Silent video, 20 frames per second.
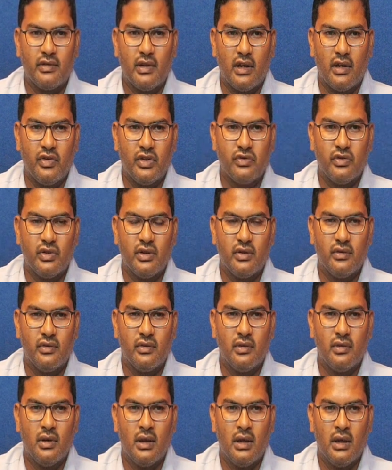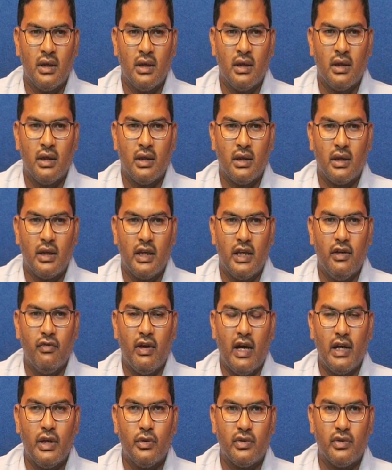Services, Key
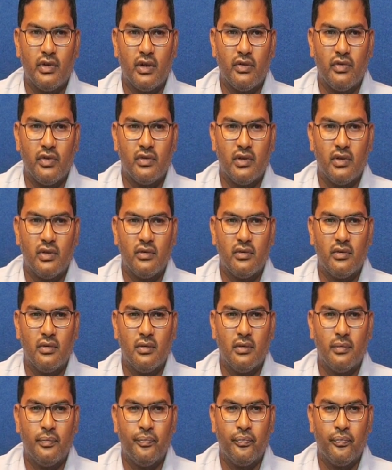Value Services,